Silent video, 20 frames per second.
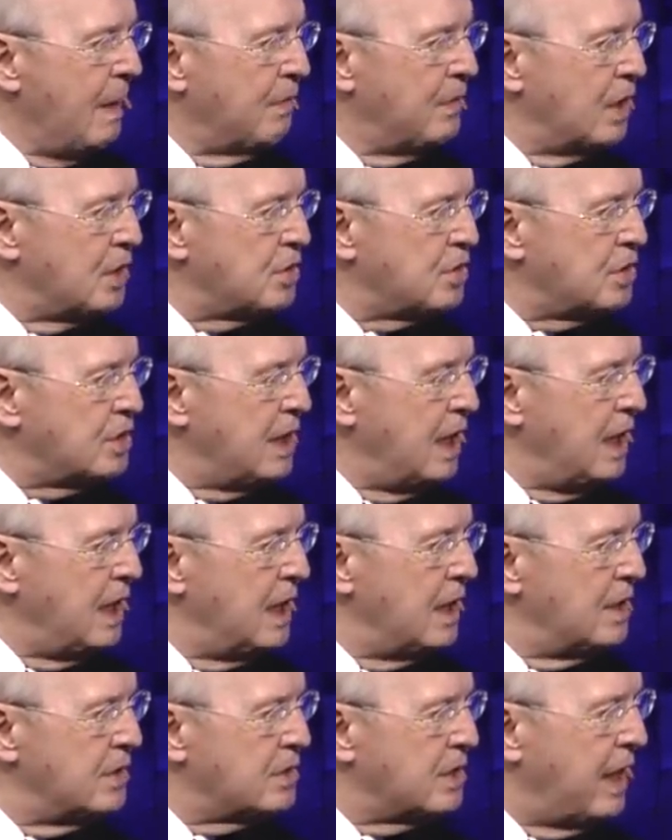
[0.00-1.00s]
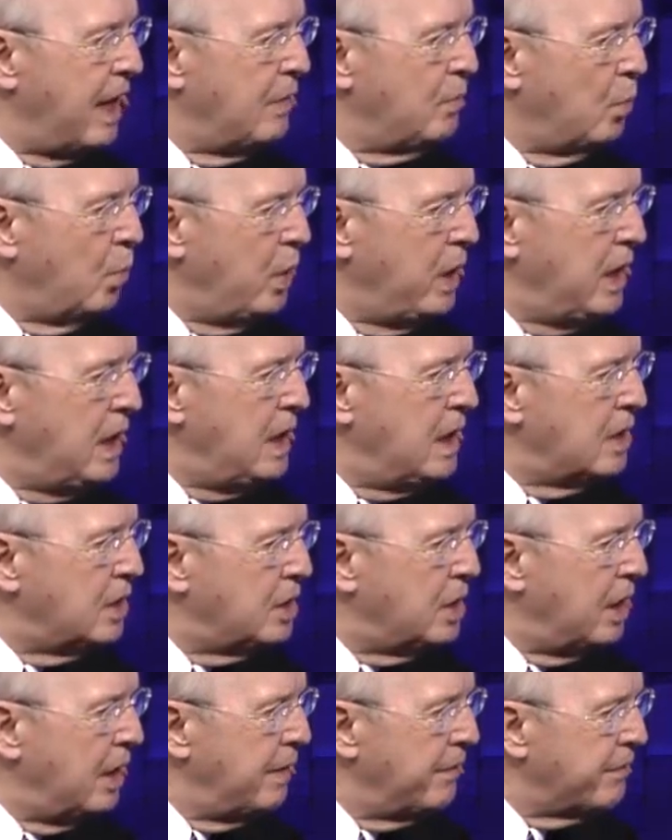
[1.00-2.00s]
The sins that we
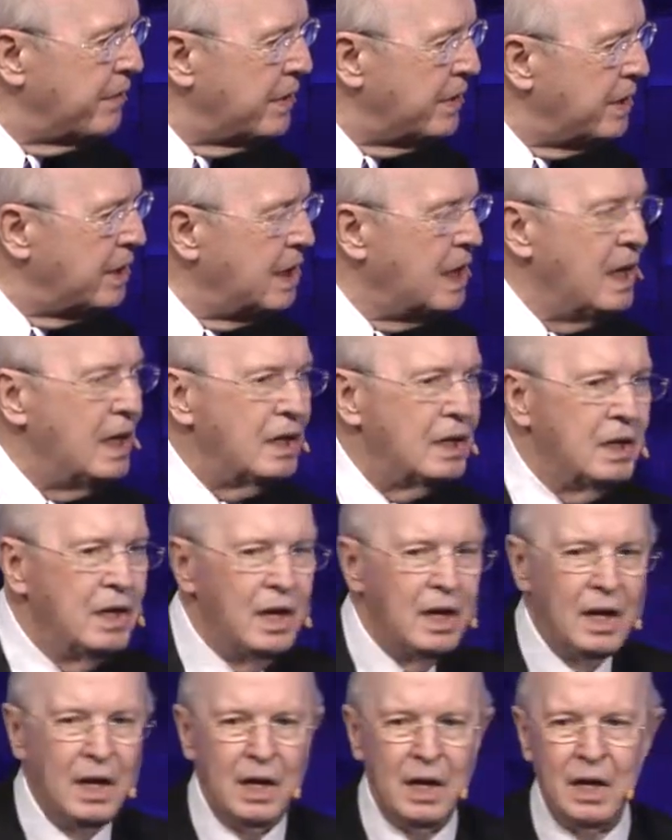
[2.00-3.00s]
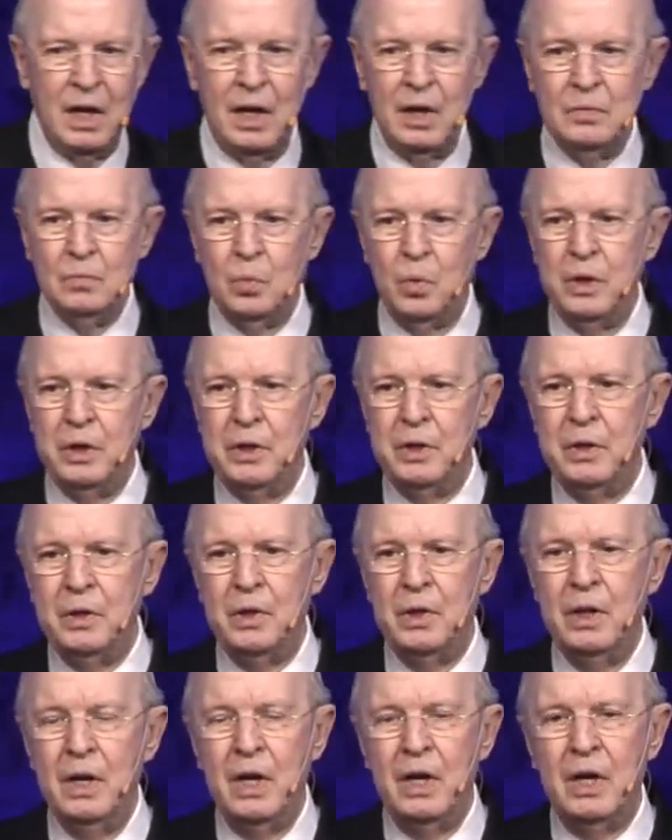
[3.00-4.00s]
cover, God
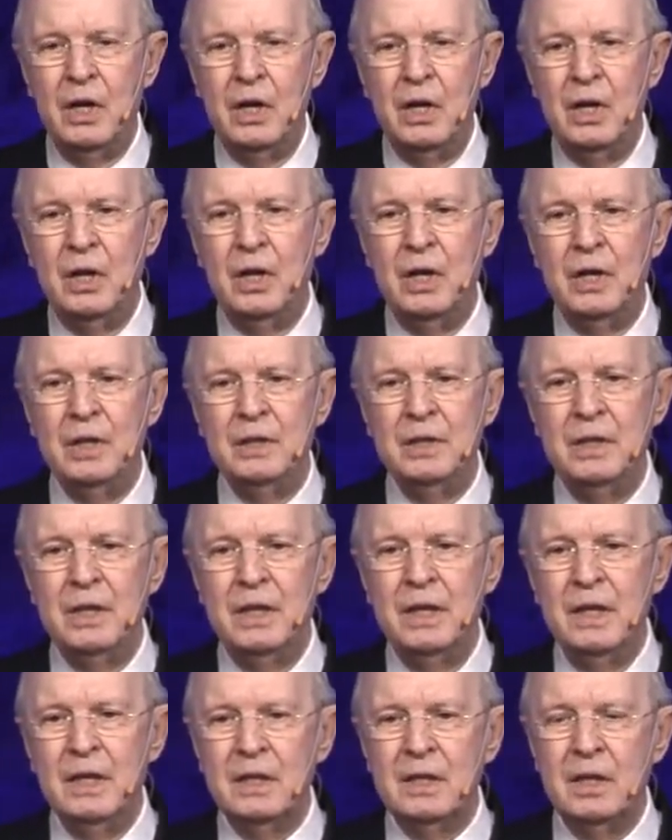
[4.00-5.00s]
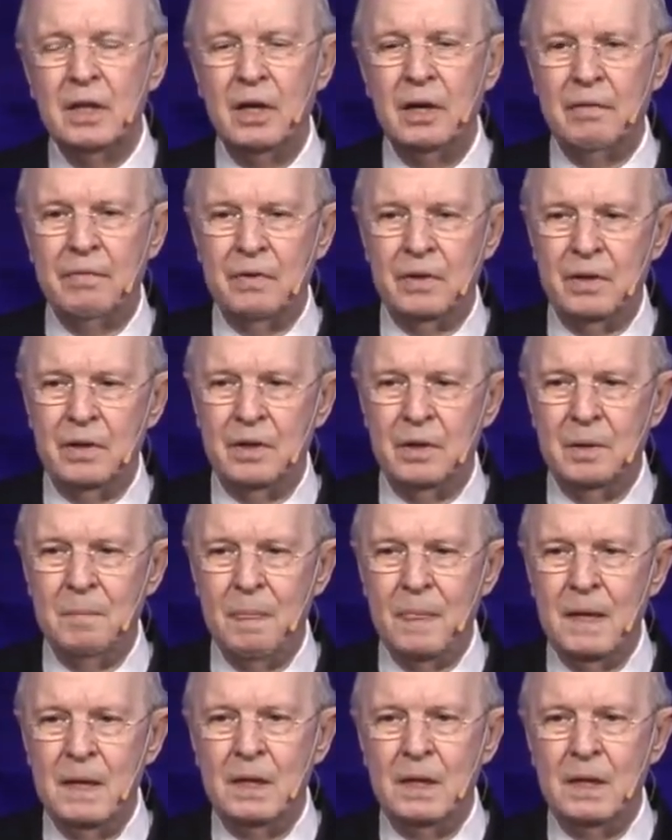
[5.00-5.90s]
will uncover.